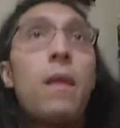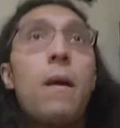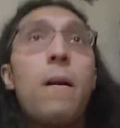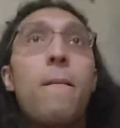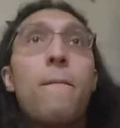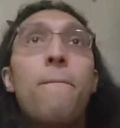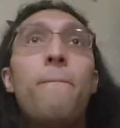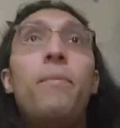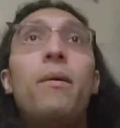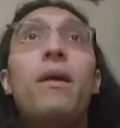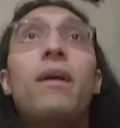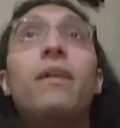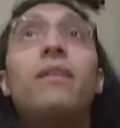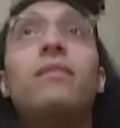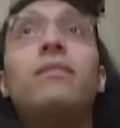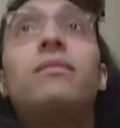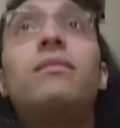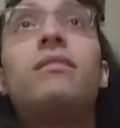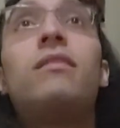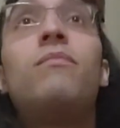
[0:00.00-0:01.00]

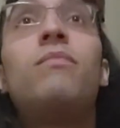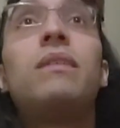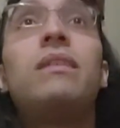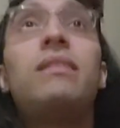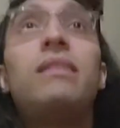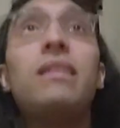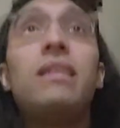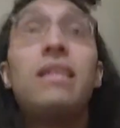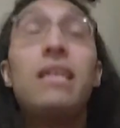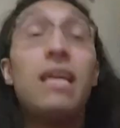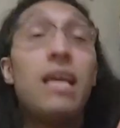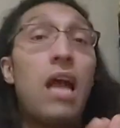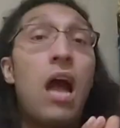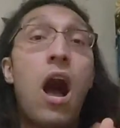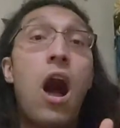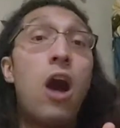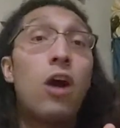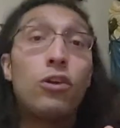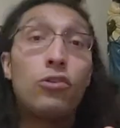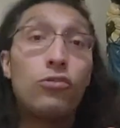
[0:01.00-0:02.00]
But to be seeking
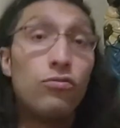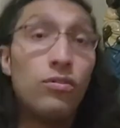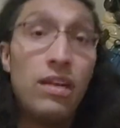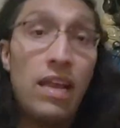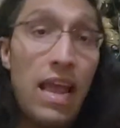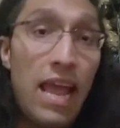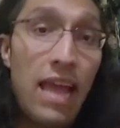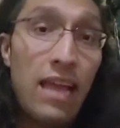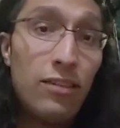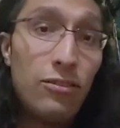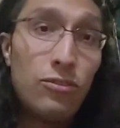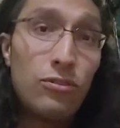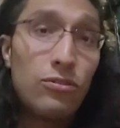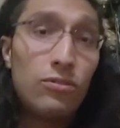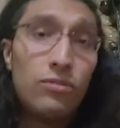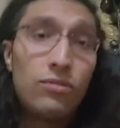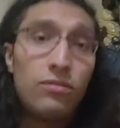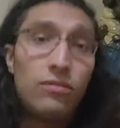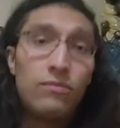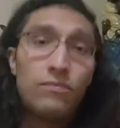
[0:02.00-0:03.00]
concrete
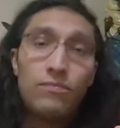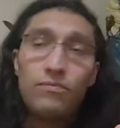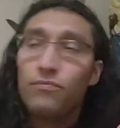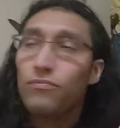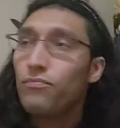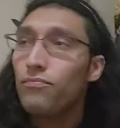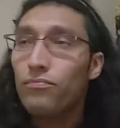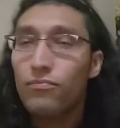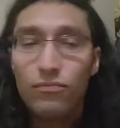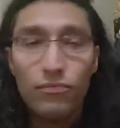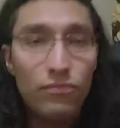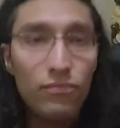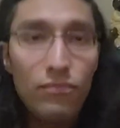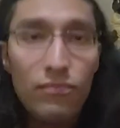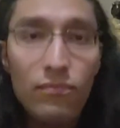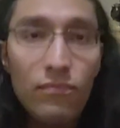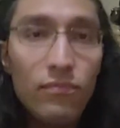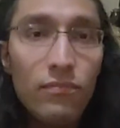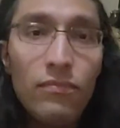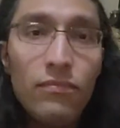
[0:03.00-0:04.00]
answers,
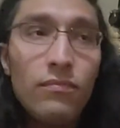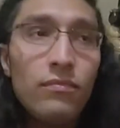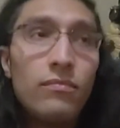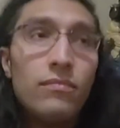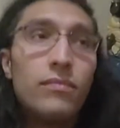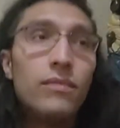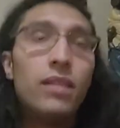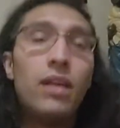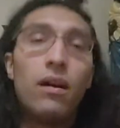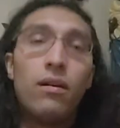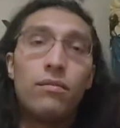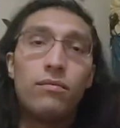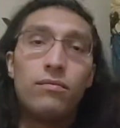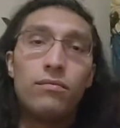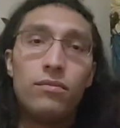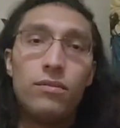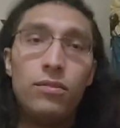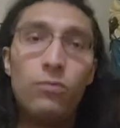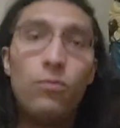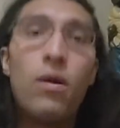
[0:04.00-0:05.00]
no.
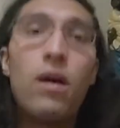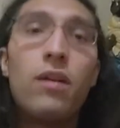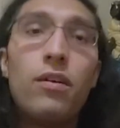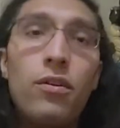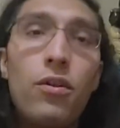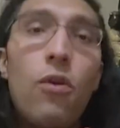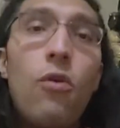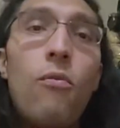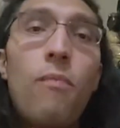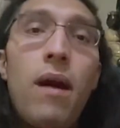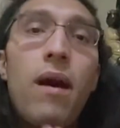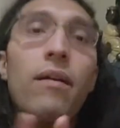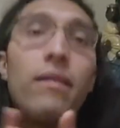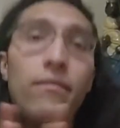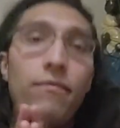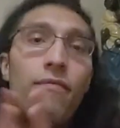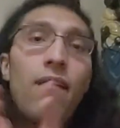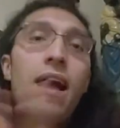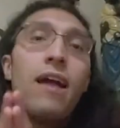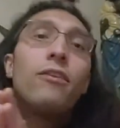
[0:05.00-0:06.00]
You want to know about
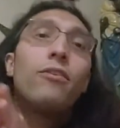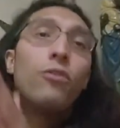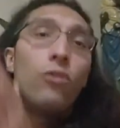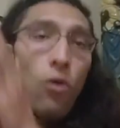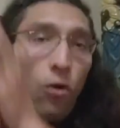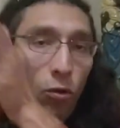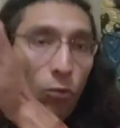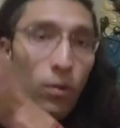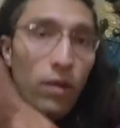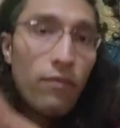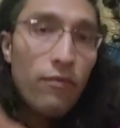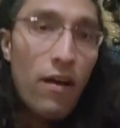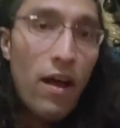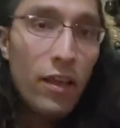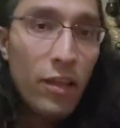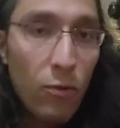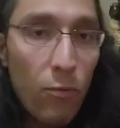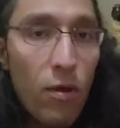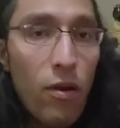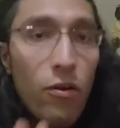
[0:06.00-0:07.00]
Ifa, you go to
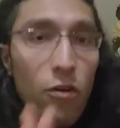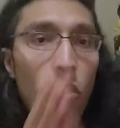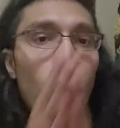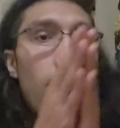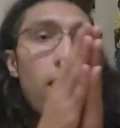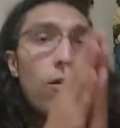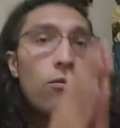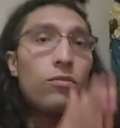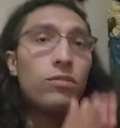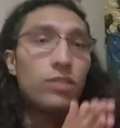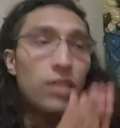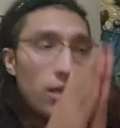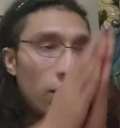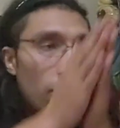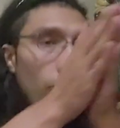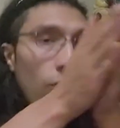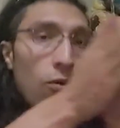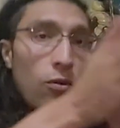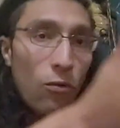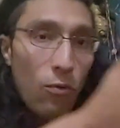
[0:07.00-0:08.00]
Ifa. You want to know about Ocha,
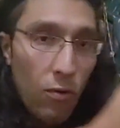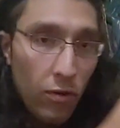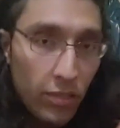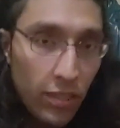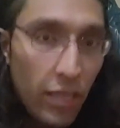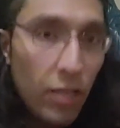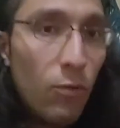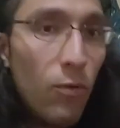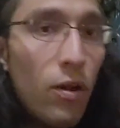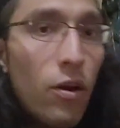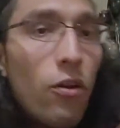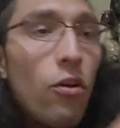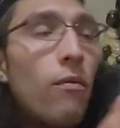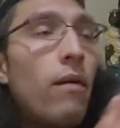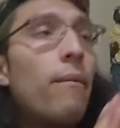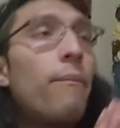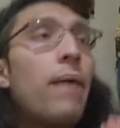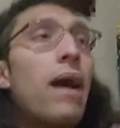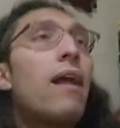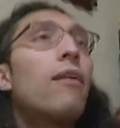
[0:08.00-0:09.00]
you go to Ocha. You want to know
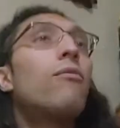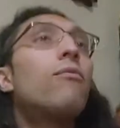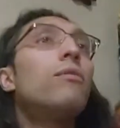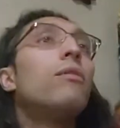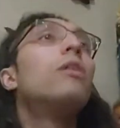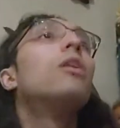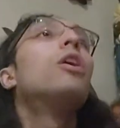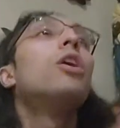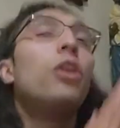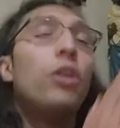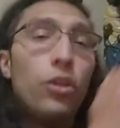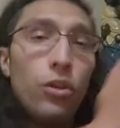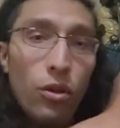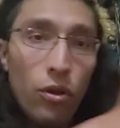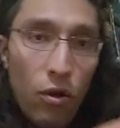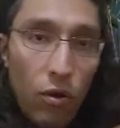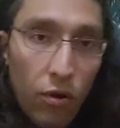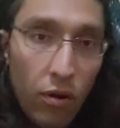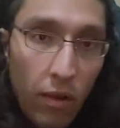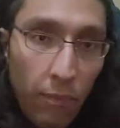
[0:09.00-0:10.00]
about Palo, you
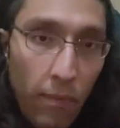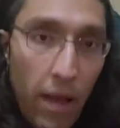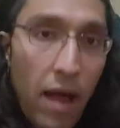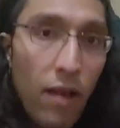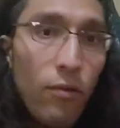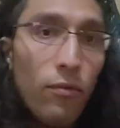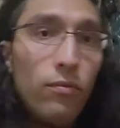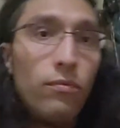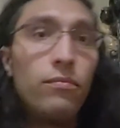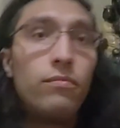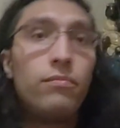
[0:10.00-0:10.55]
go to Palo.